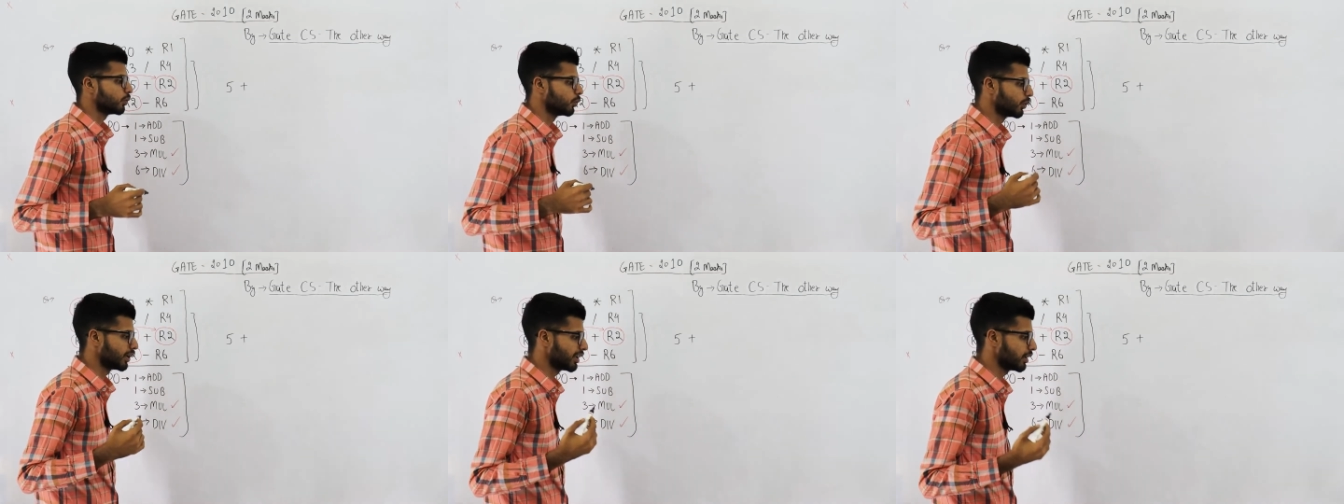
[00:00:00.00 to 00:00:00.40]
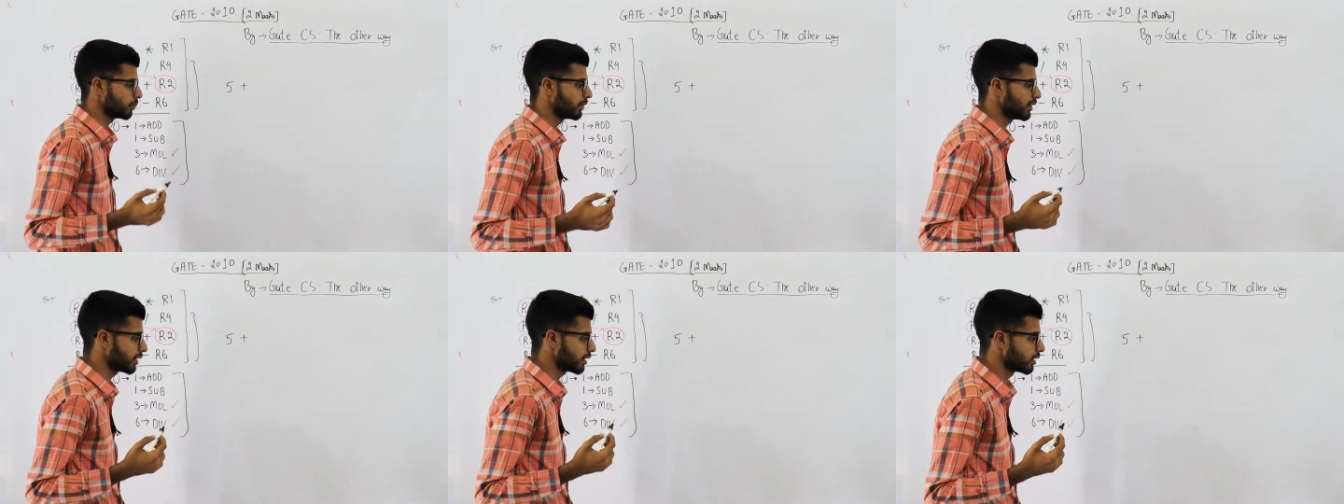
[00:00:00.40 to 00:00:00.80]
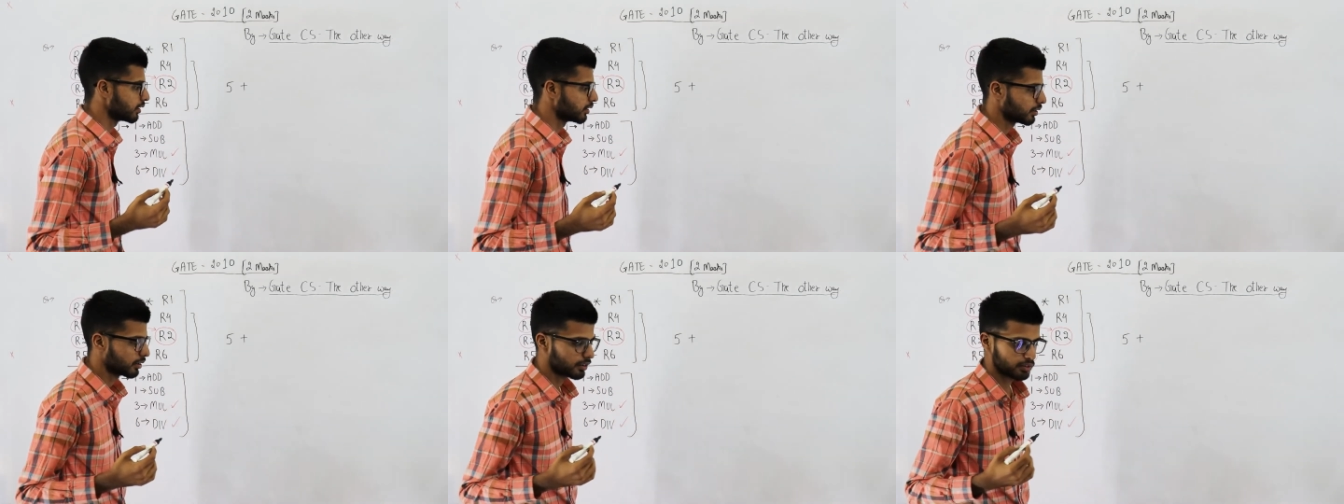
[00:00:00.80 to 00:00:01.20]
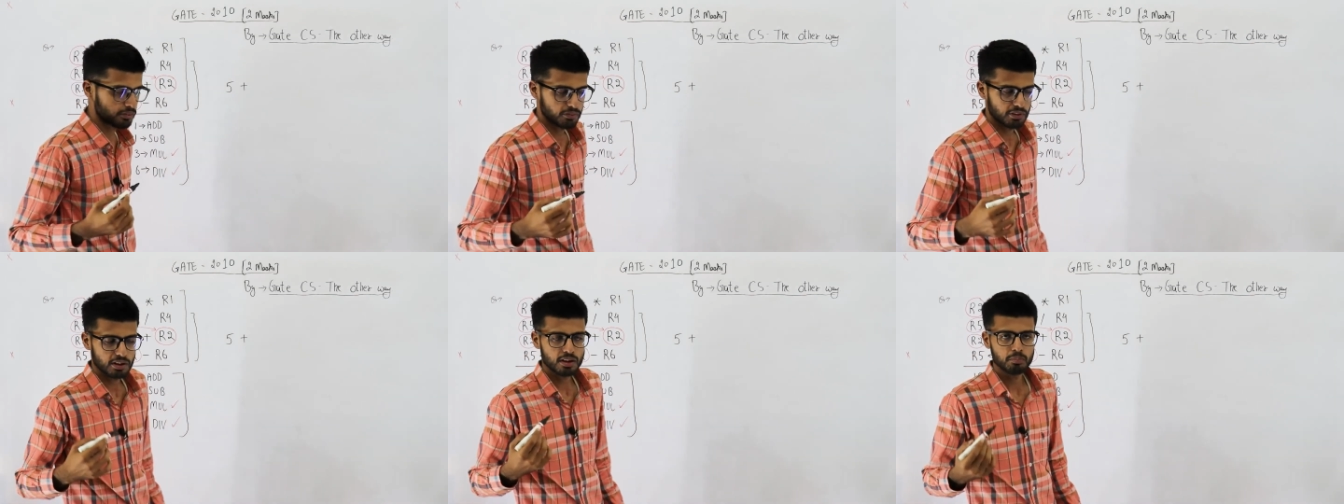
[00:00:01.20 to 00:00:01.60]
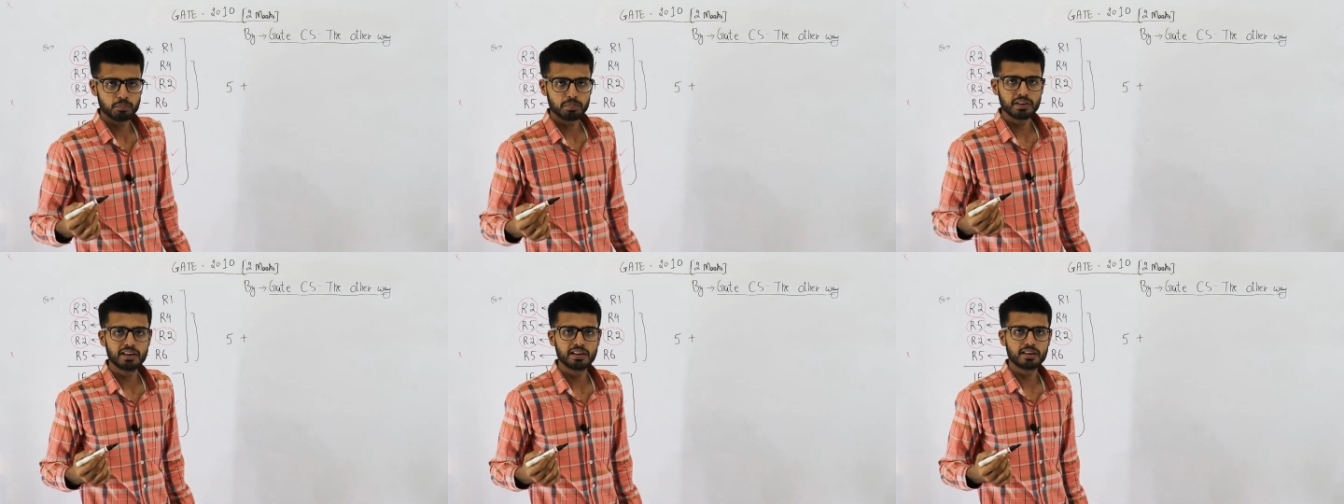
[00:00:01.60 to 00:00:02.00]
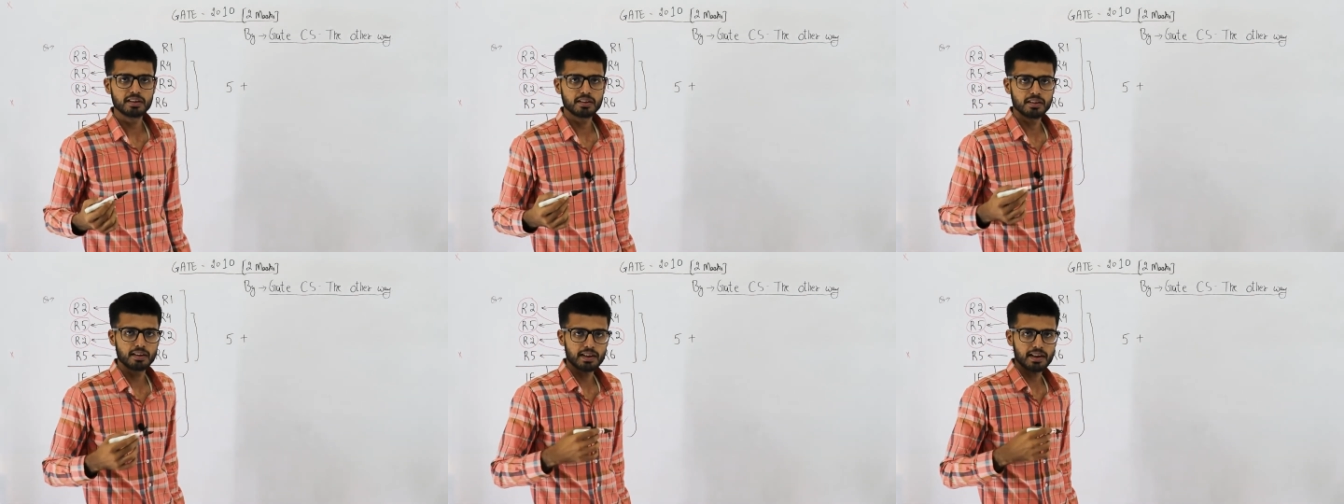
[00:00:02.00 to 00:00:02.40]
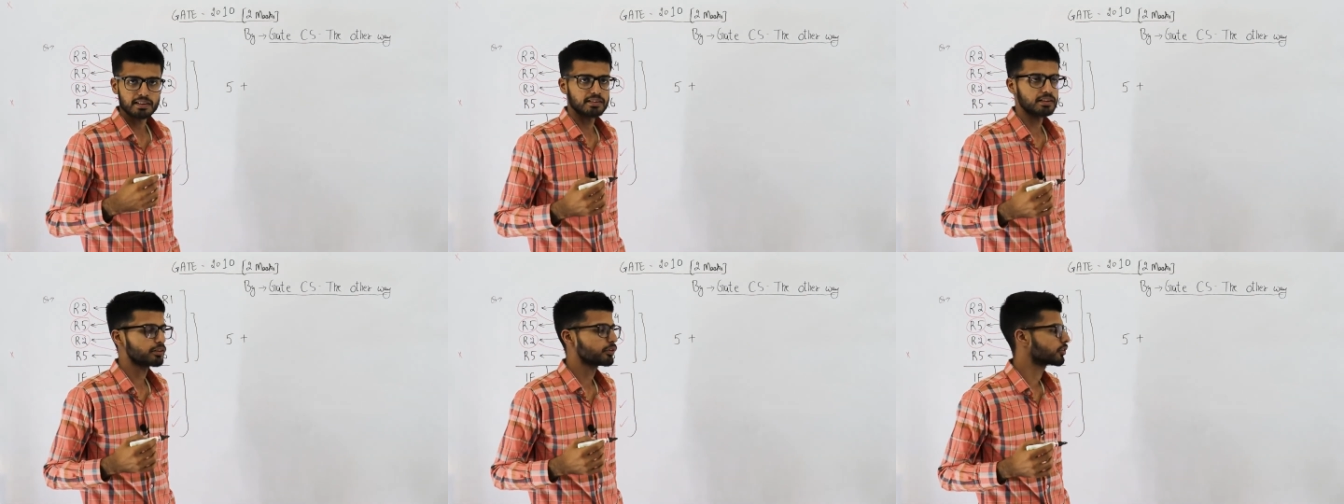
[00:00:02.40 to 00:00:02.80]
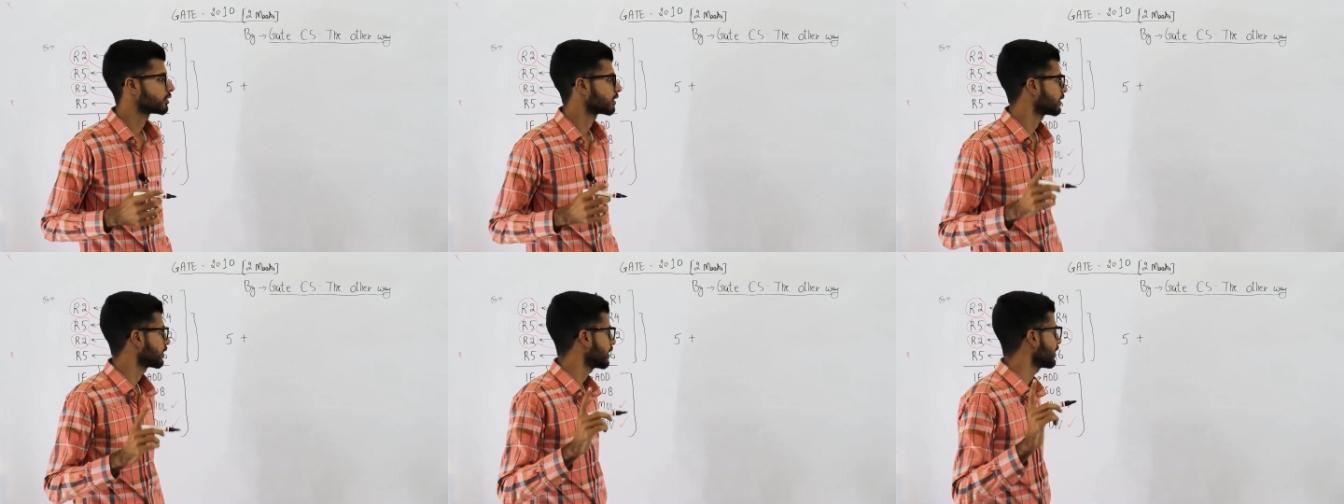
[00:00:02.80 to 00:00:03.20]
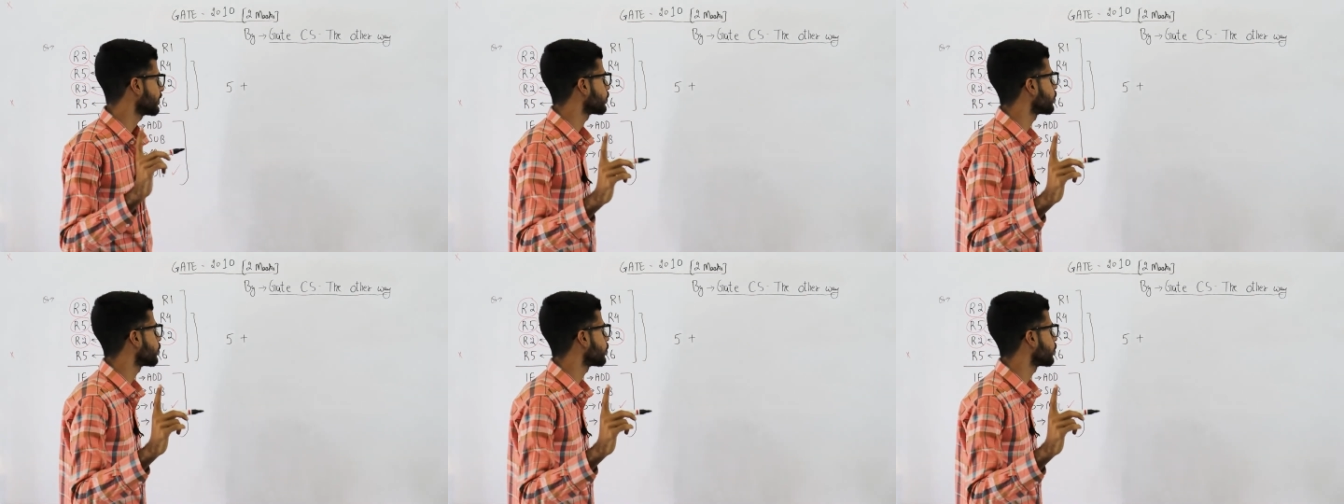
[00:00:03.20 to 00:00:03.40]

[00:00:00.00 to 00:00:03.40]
will complete their execution in